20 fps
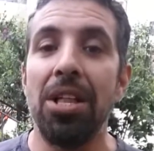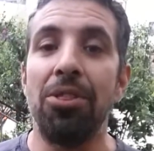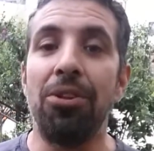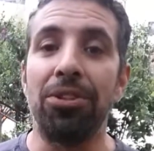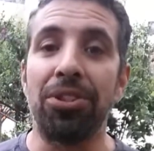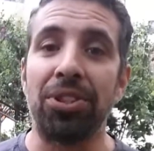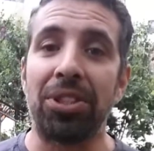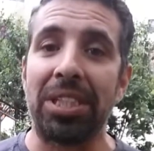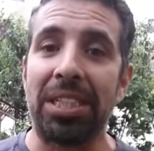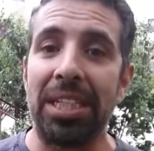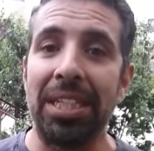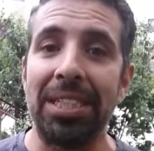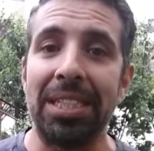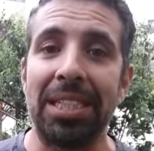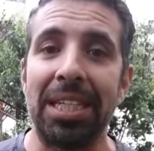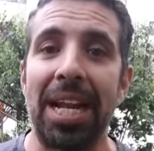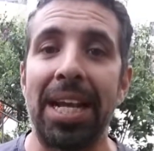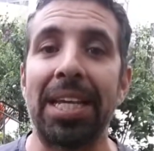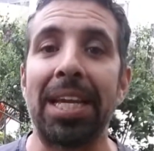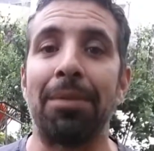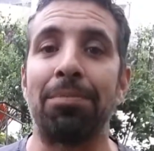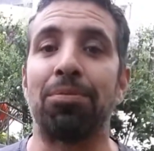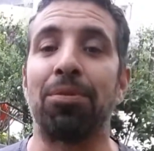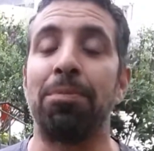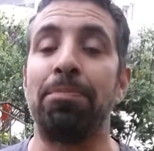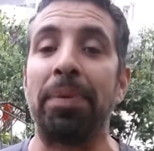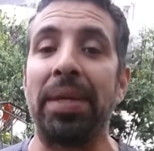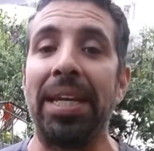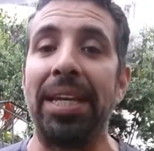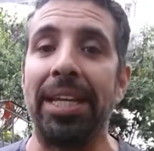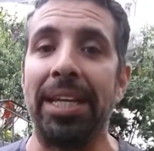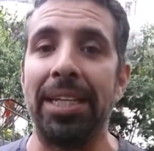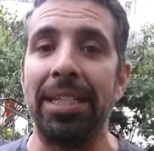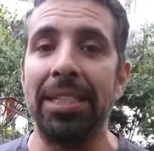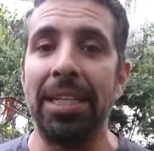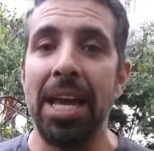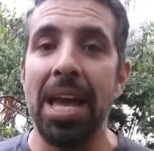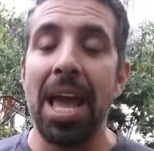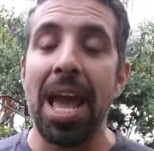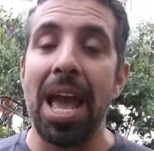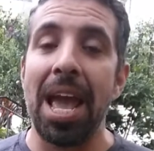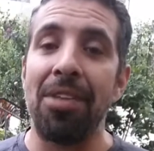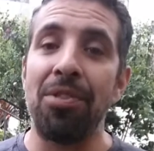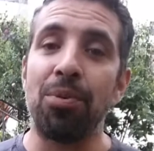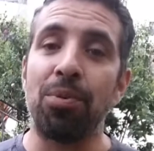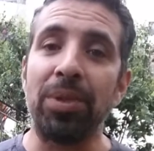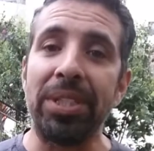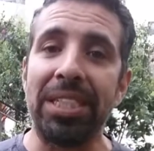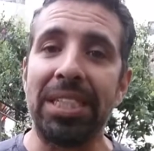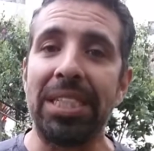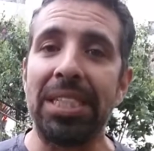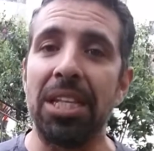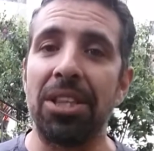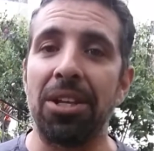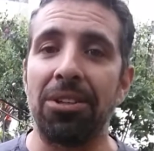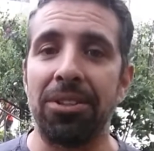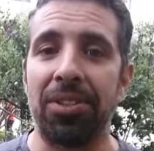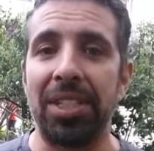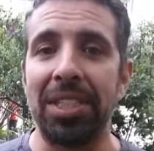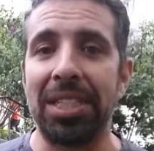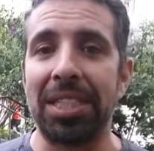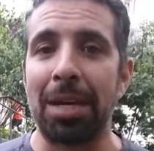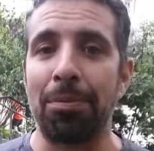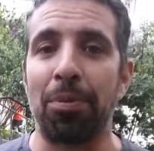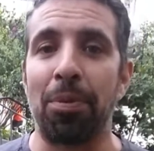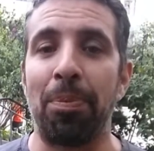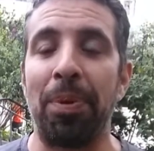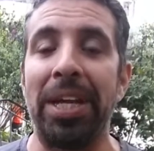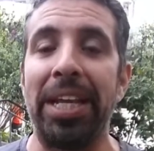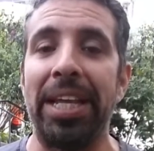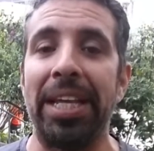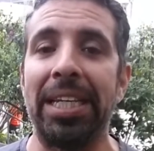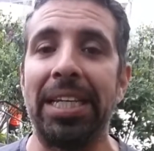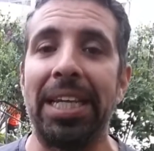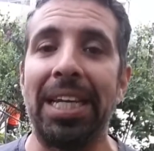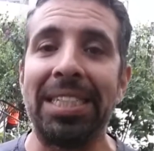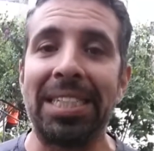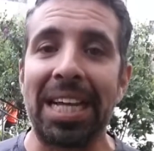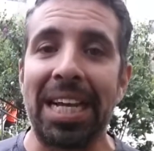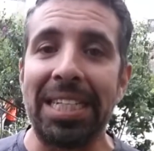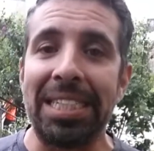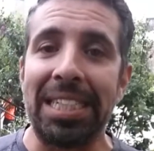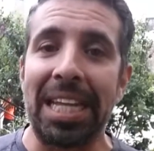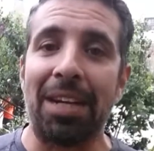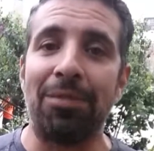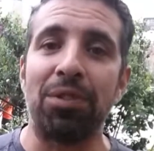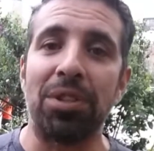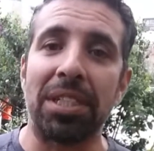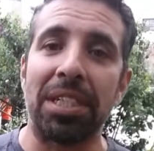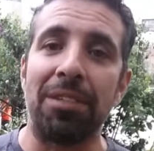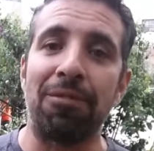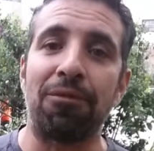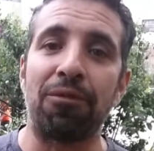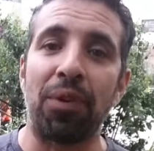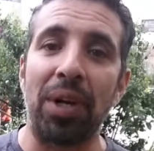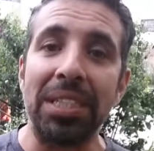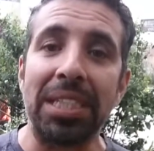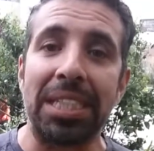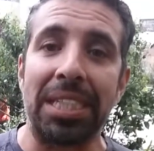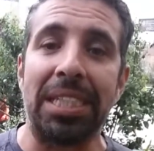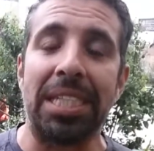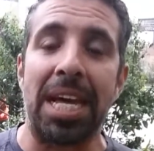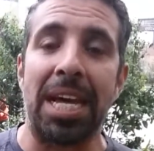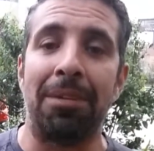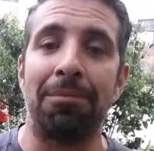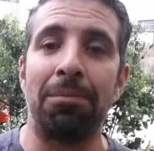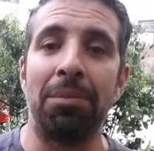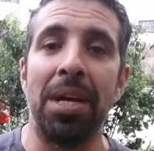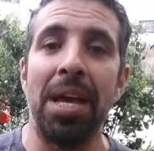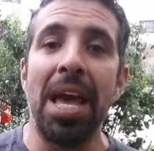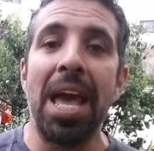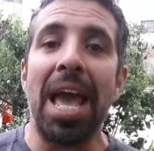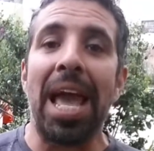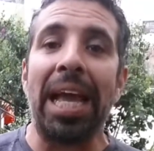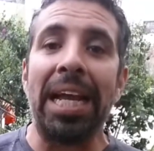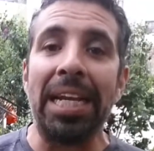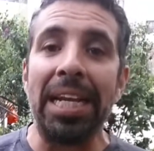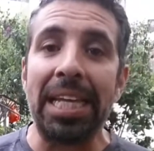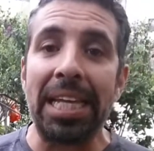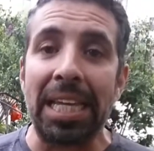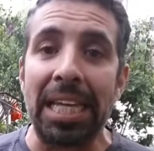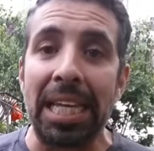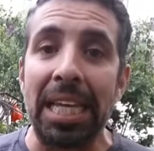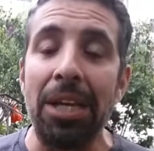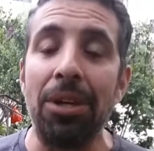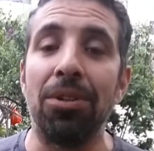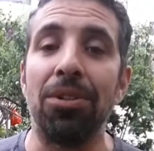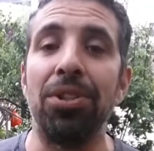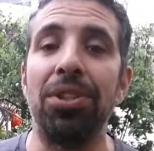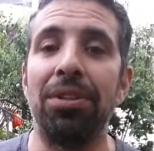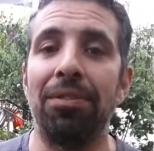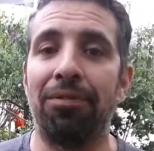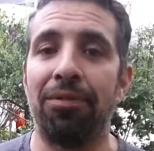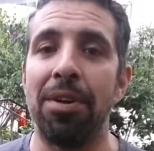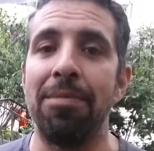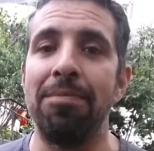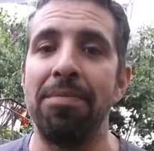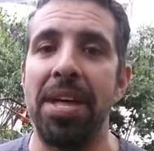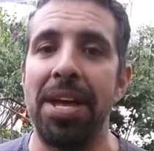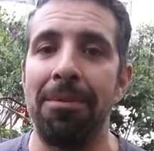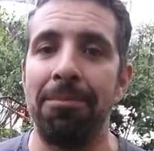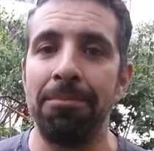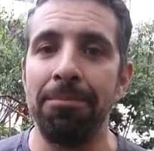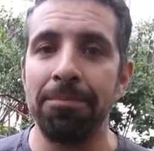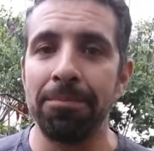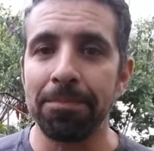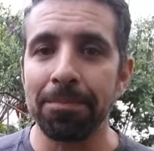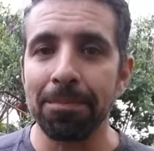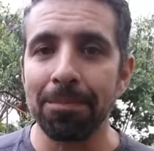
Those are things that I kept repeating. And the reason that those things kept repeating is I never confronted them and healed from them.